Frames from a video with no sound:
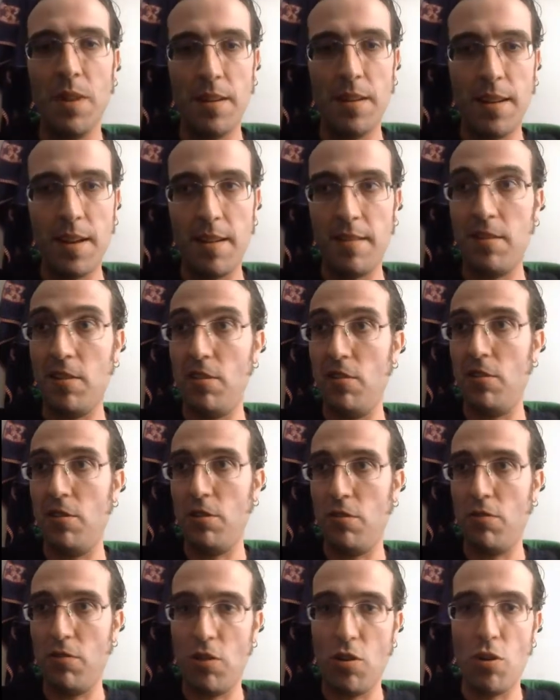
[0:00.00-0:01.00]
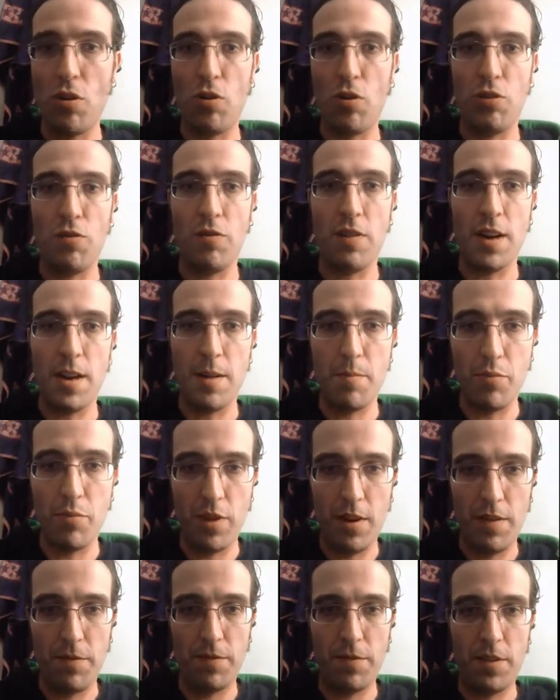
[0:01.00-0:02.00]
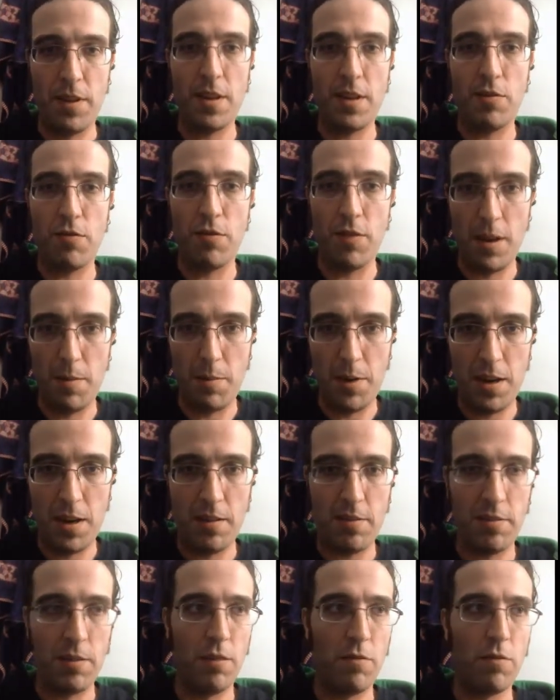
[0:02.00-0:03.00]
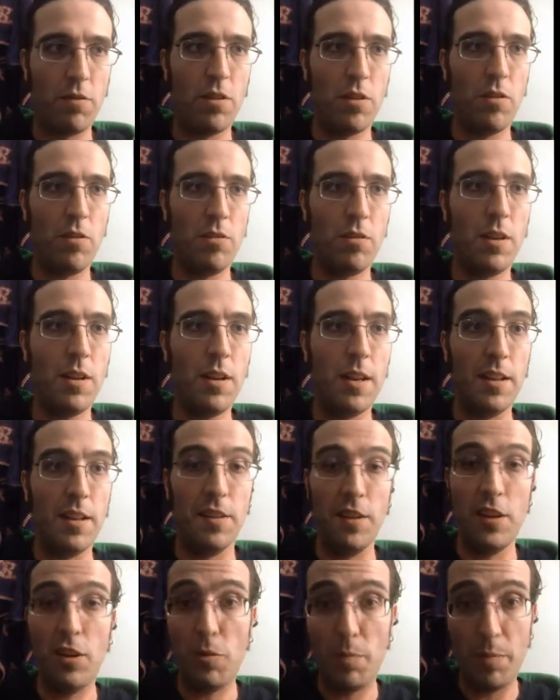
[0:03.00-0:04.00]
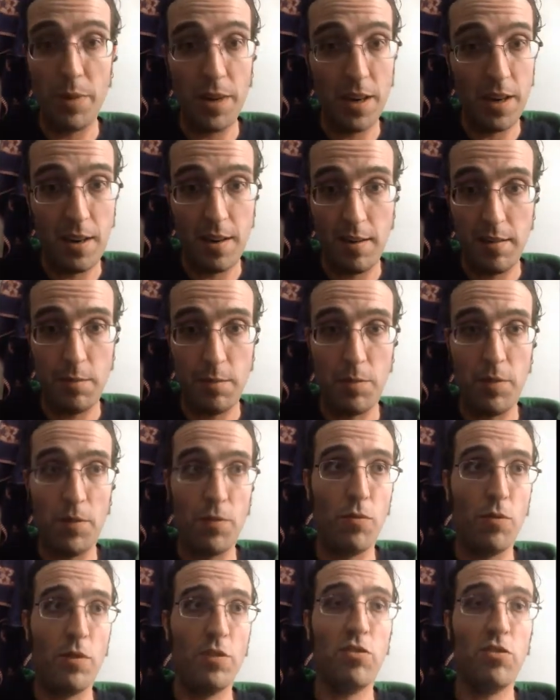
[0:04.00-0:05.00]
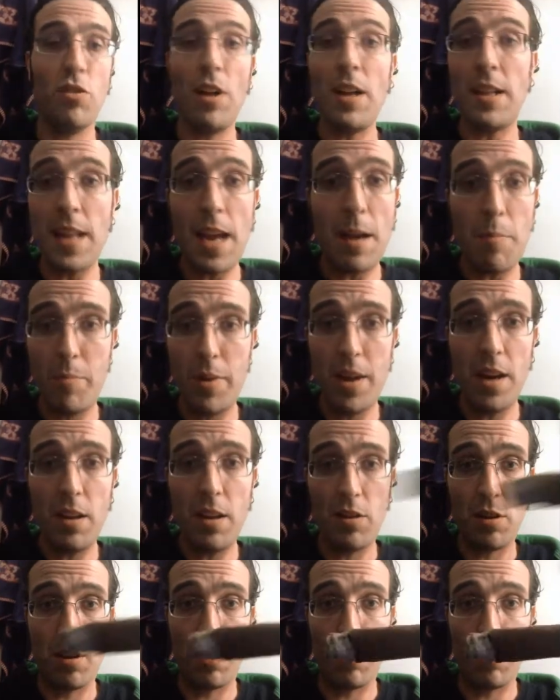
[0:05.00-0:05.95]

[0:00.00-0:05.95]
I tasted a little granola in it briefly. Creaminess and granola. A little bitterness before. It's not that bitter